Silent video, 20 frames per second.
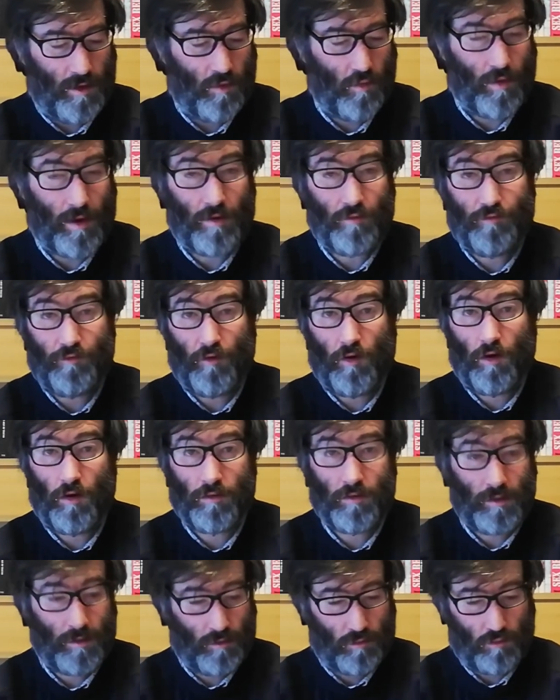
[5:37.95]
arrived
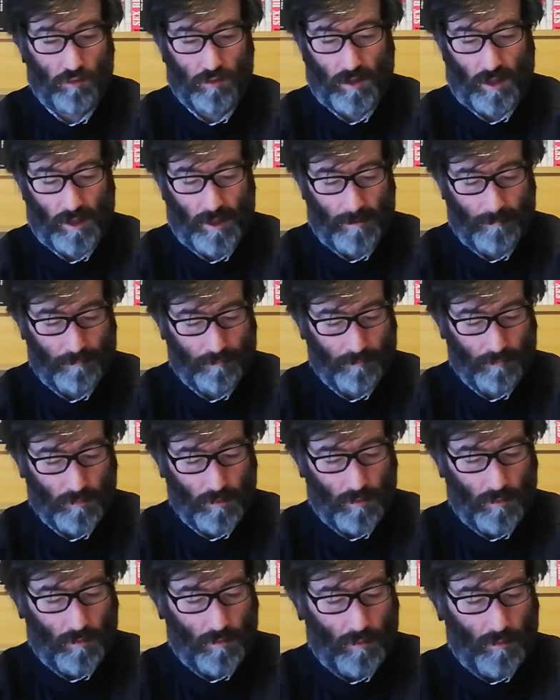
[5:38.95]
only today,
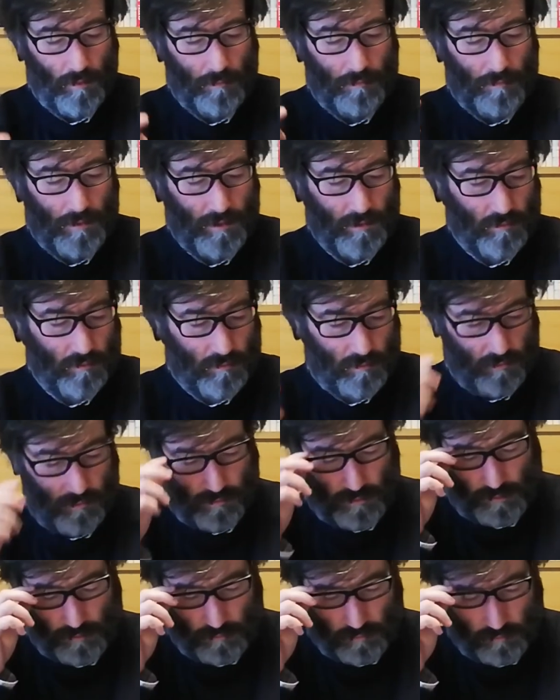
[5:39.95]

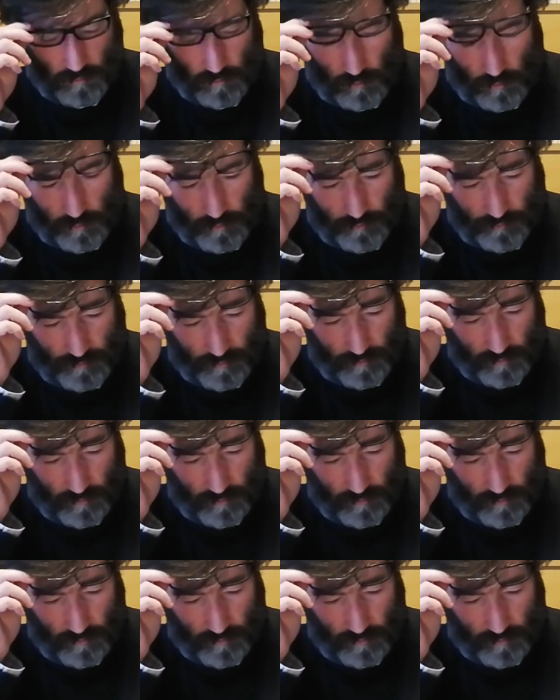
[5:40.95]
but I don't know if